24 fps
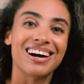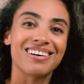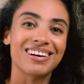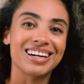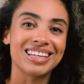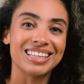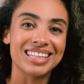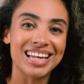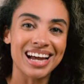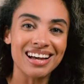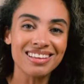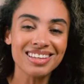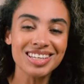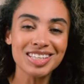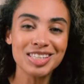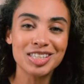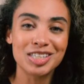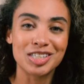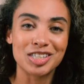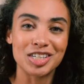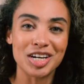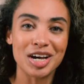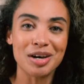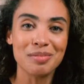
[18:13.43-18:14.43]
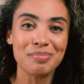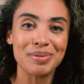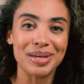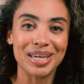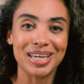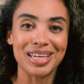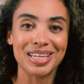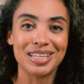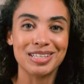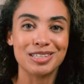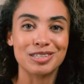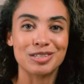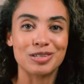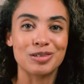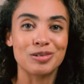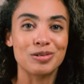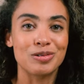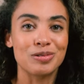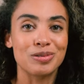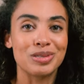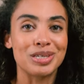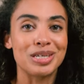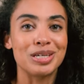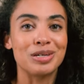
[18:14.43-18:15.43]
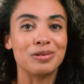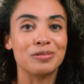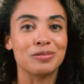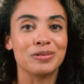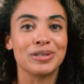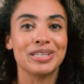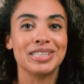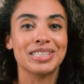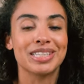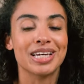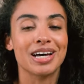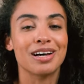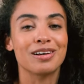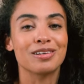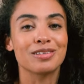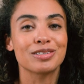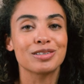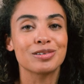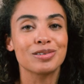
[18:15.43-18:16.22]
All right, now let's jump into the resale.